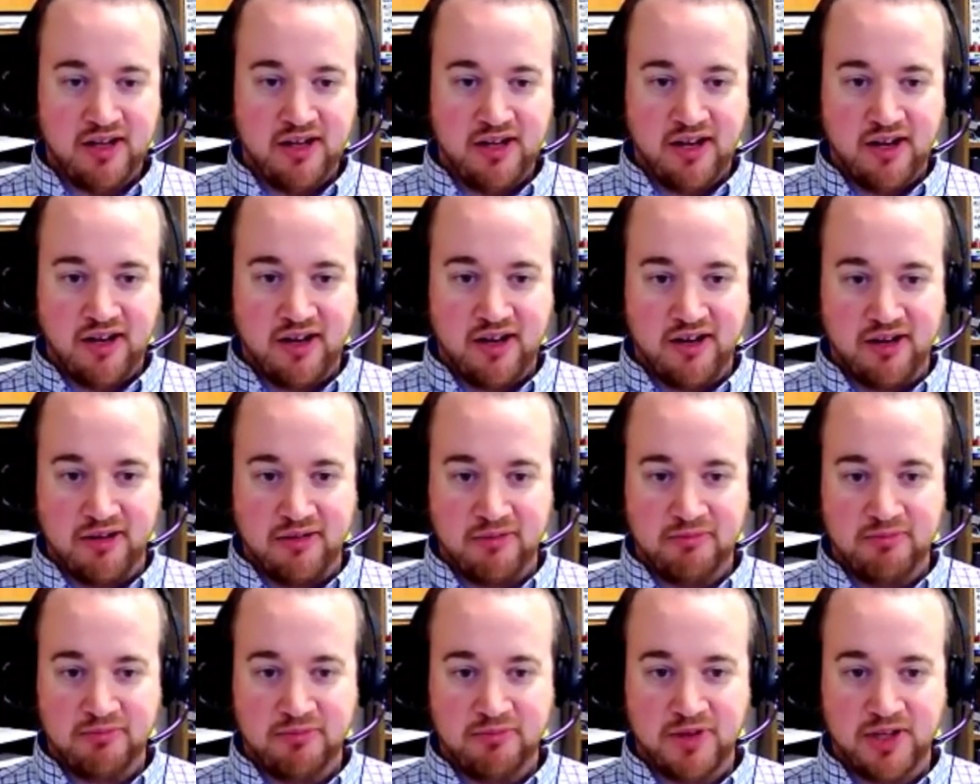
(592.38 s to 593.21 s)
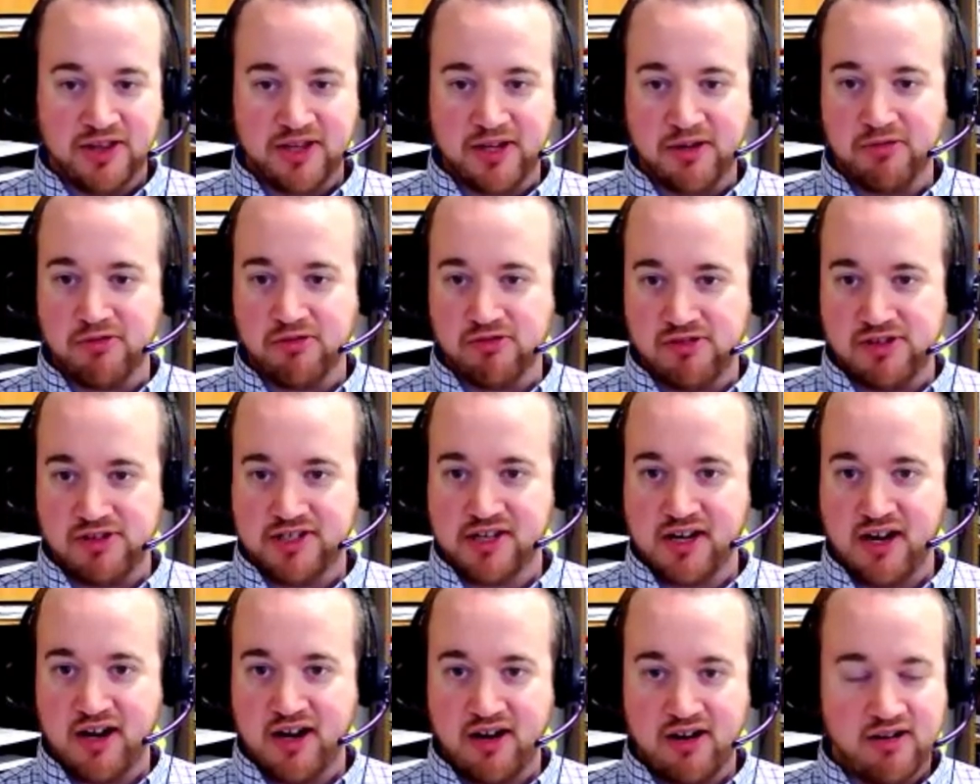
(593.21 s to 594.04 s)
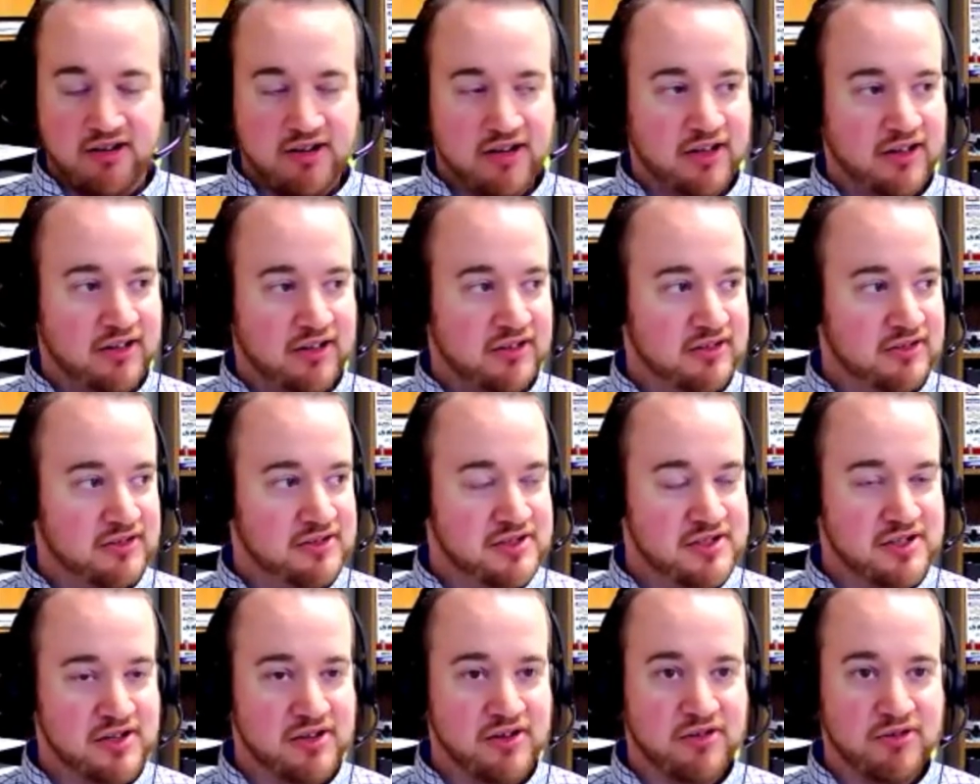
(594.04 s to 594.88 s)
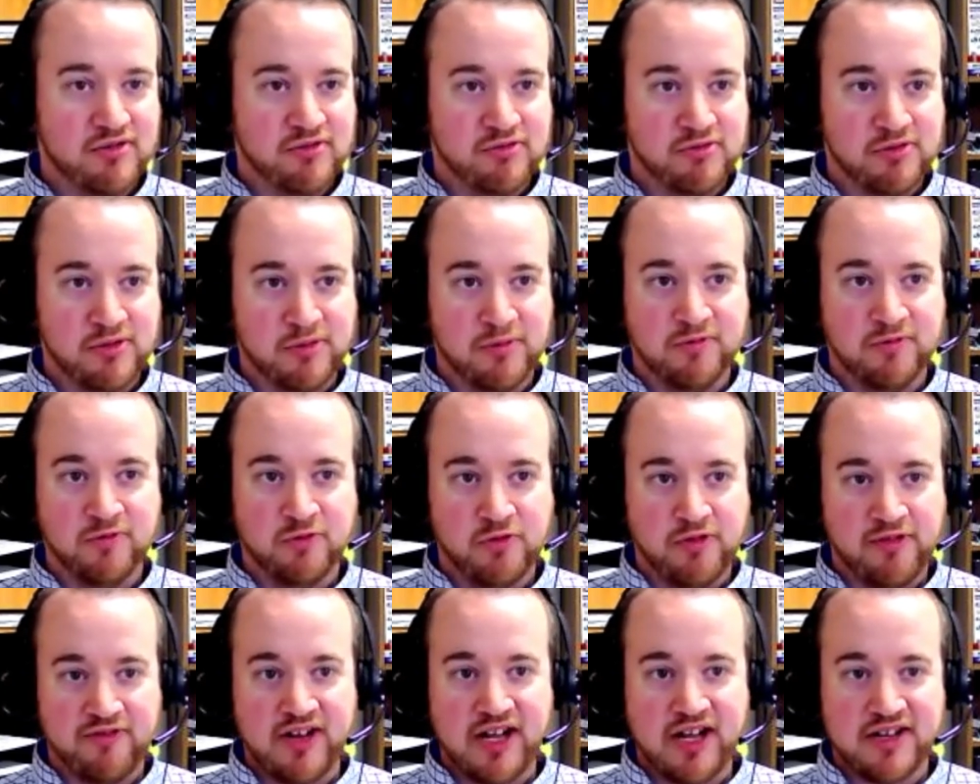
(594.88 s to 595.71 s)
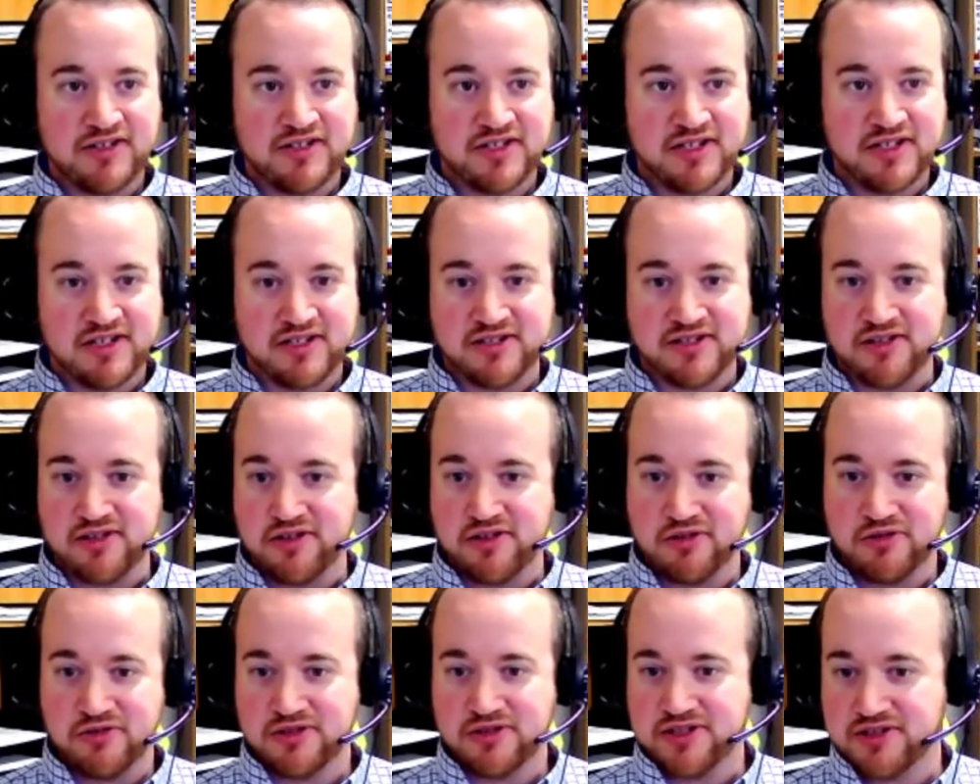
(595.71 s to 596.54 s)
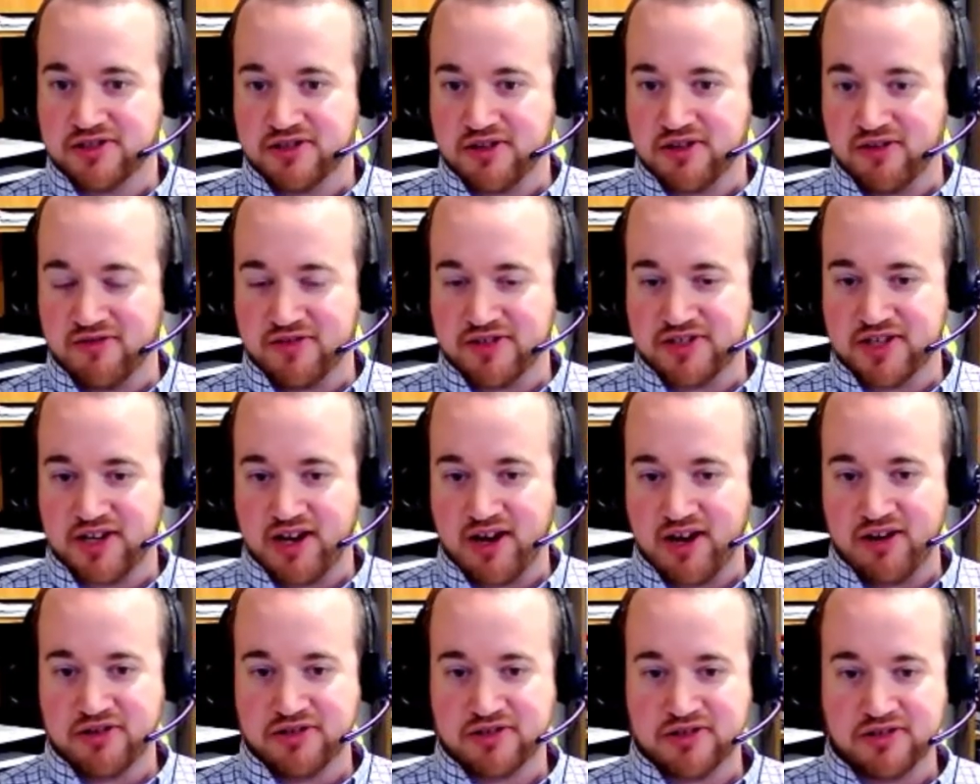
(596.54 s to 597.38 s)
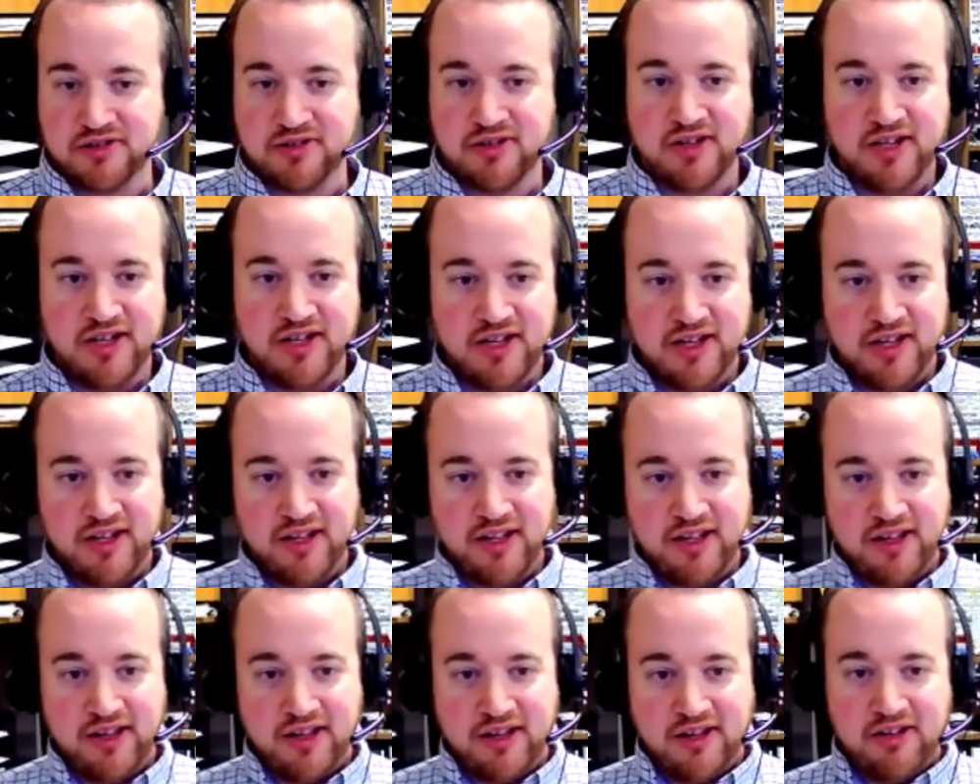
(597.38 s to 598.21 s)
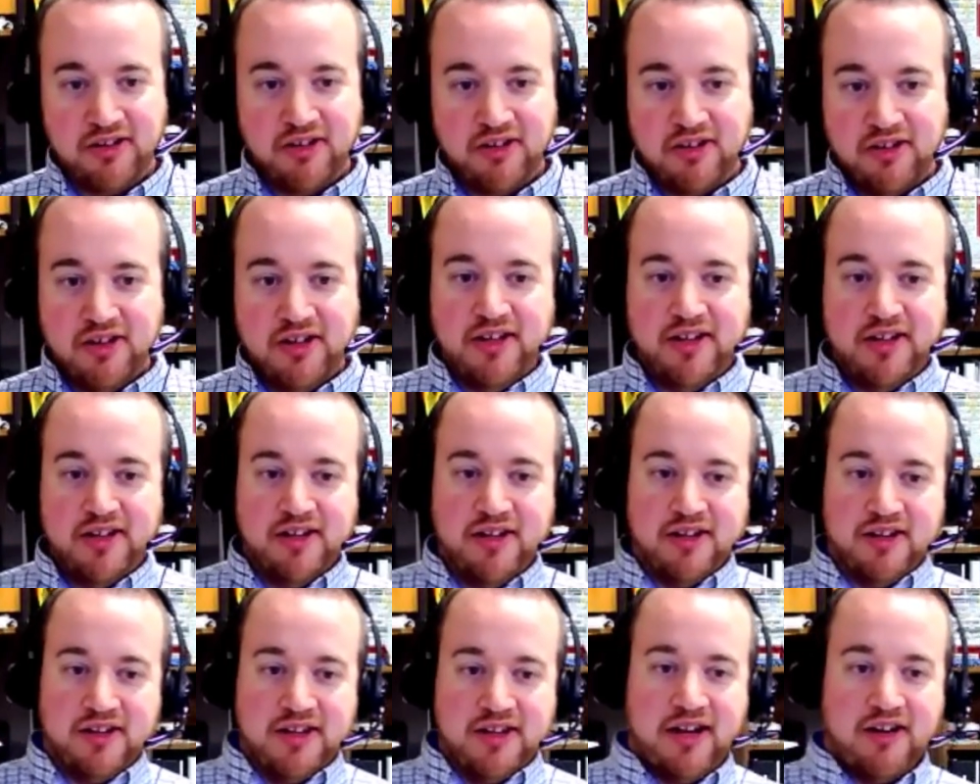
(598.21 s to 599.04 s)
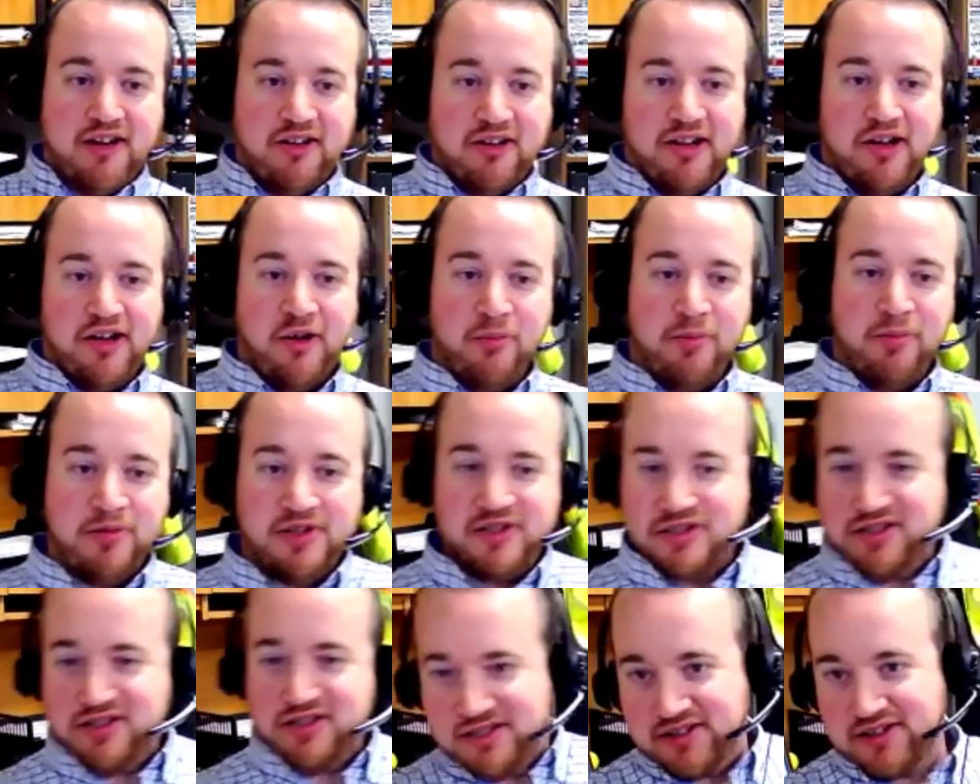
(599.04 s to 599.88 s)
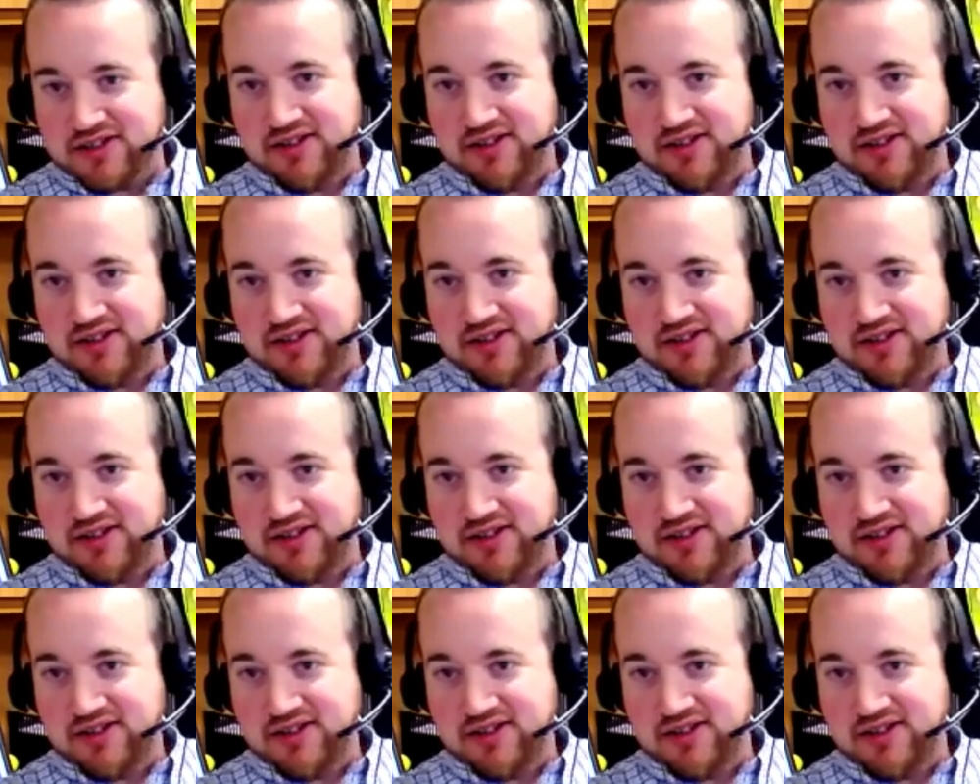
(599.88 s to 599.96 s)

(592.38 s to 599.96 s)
that they were retiring. So we've got 6 of those in service now. So that'll help us,